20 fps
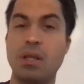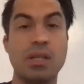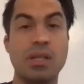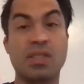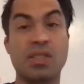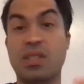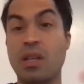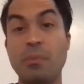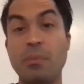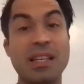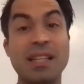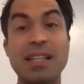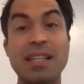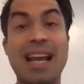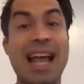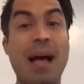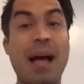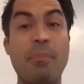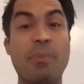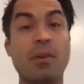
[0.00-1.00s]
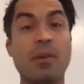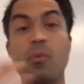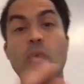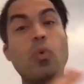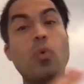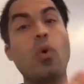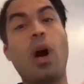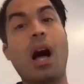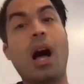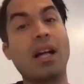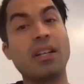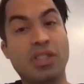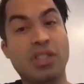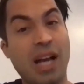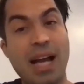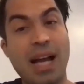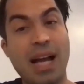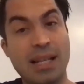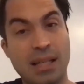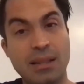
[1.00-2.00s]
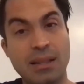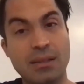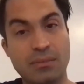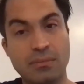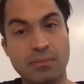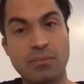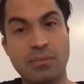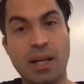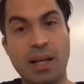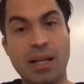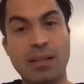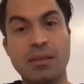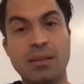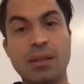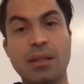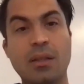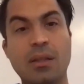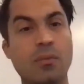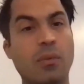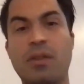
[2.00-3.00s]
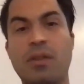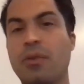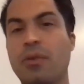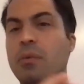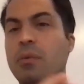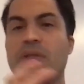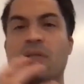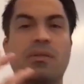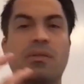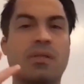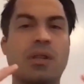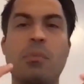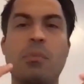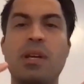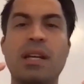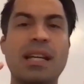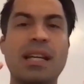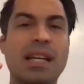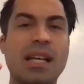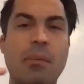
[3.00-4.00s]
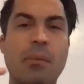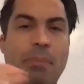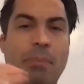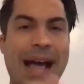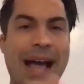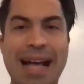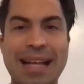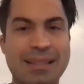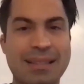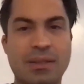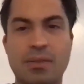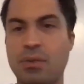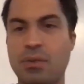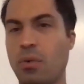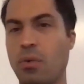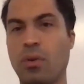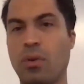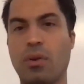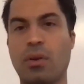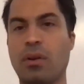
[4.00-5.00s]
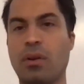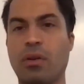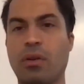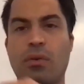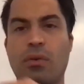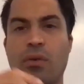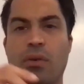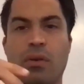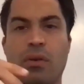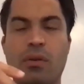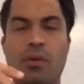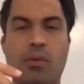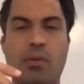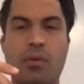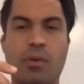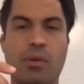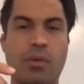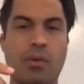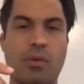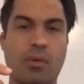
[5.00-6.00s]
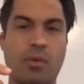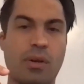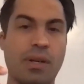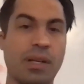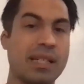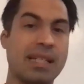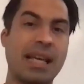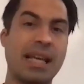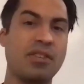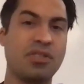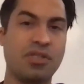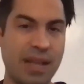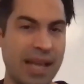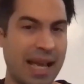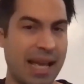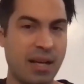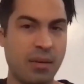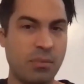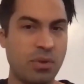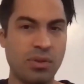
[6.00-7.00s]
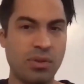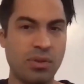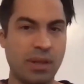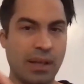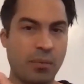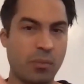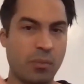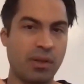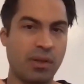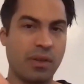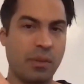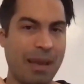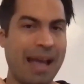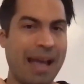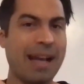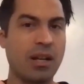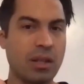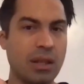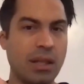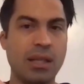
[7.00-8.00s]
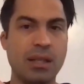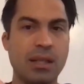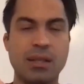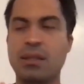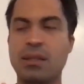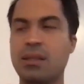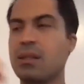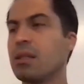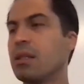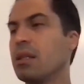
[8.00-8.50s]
something that happened in Wuhan, China, right? Whether it was someone eating a bat or an endangered animal like one of the pangolins,